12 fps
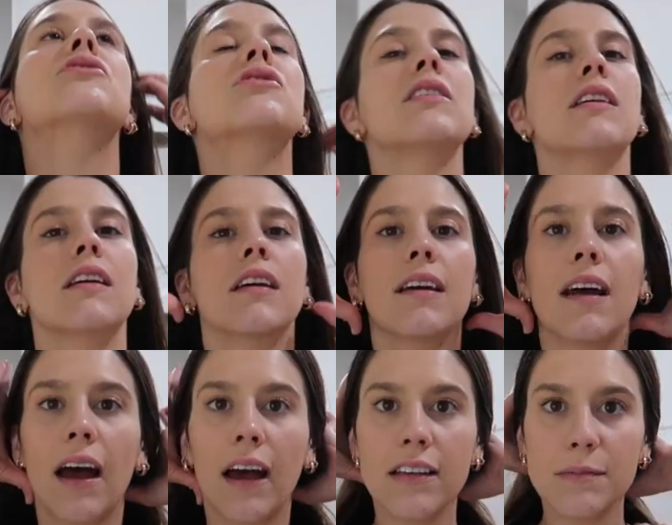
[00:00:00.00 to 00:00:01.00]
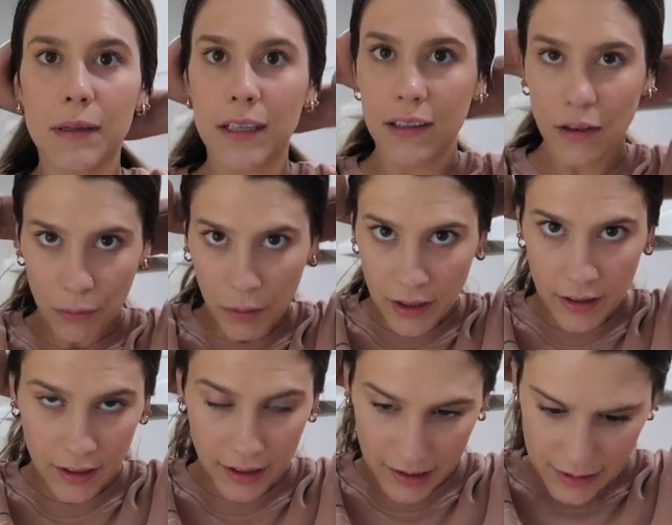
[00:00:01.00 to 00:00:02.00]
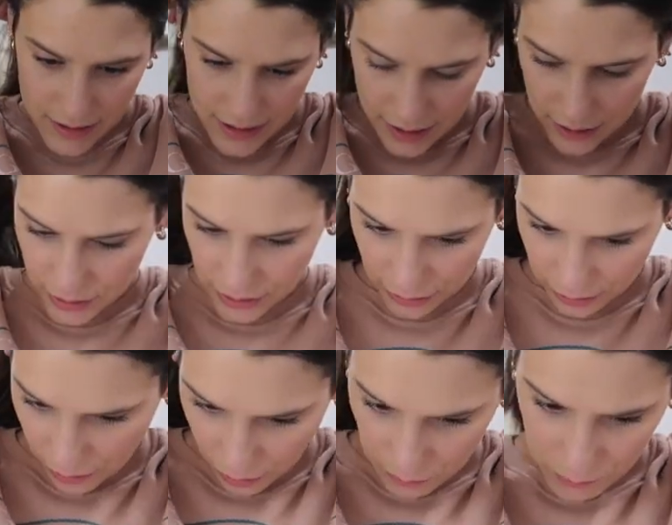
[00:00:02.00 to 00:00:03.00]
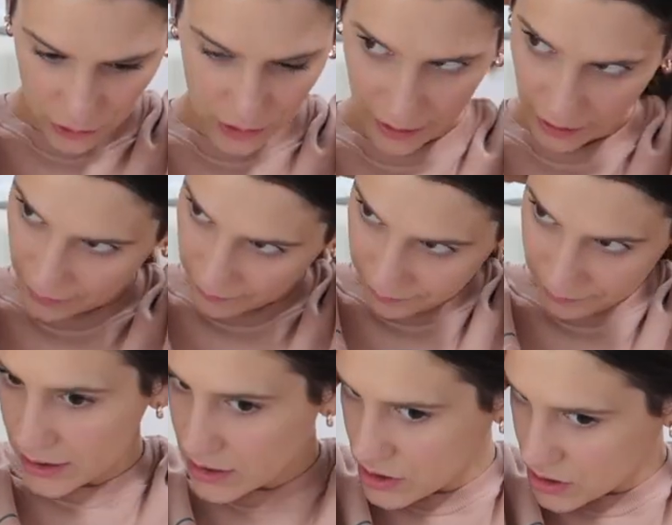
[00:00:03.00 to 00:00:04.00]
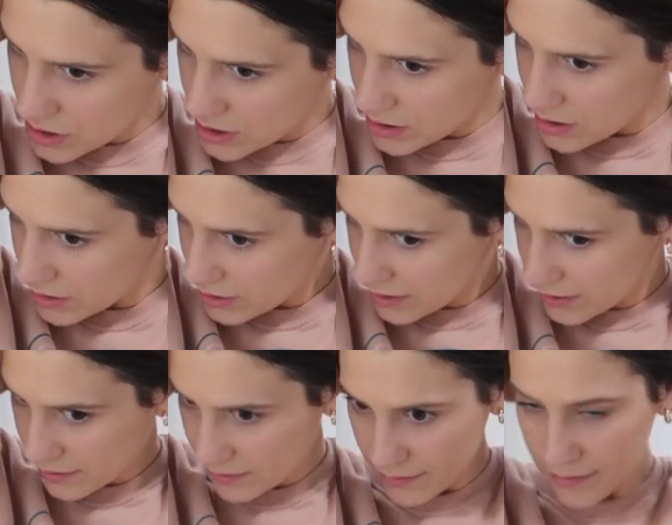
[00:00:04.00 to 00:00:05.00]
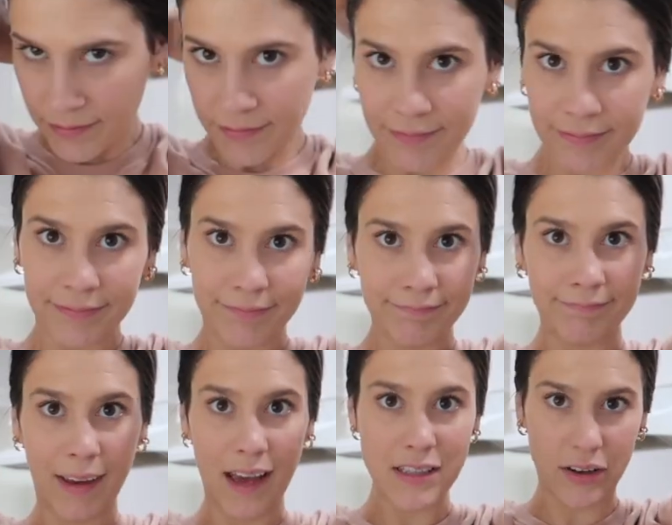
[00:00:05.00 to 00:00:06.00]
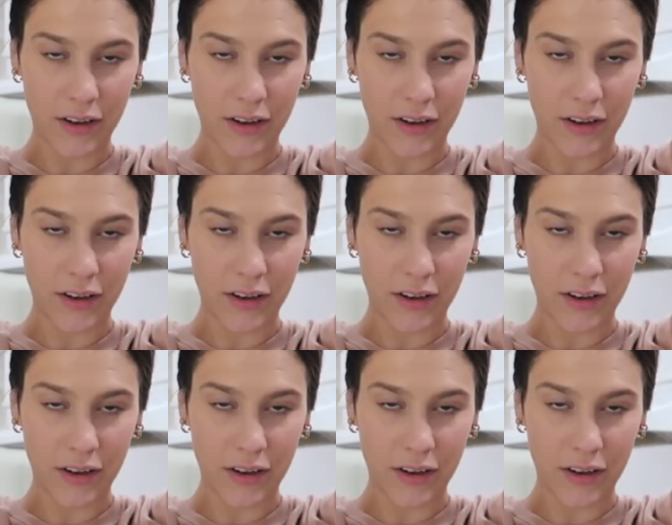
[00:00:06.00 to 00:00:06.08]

She has been wanting to eat cereal all morning, and she has